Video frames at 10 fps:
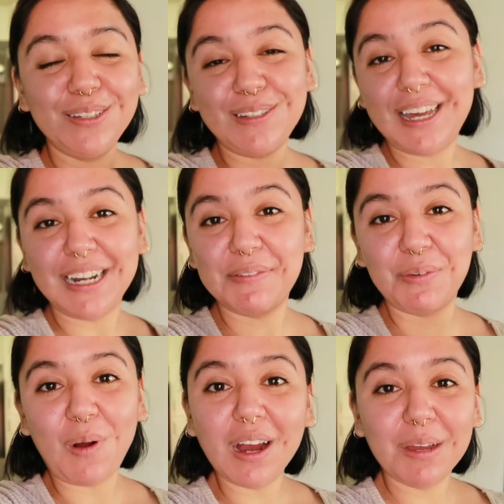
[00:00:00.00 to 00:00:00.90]
So I didn't even
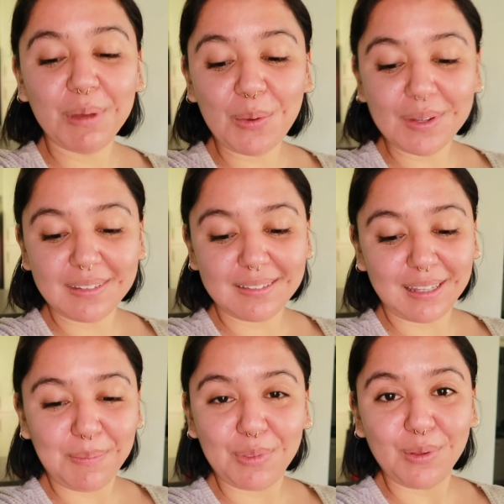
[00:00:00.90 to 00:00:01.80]
walk him. He was
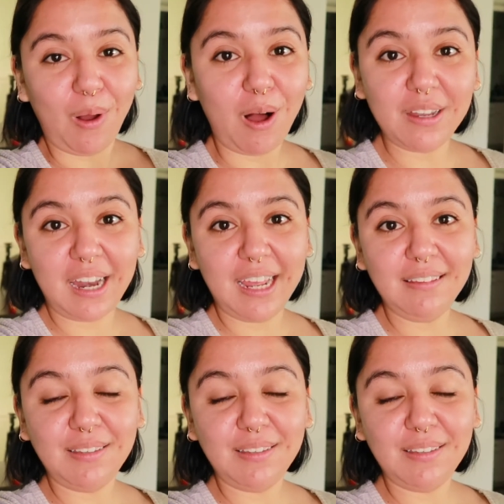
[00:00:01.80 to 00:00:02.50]
asleep all day.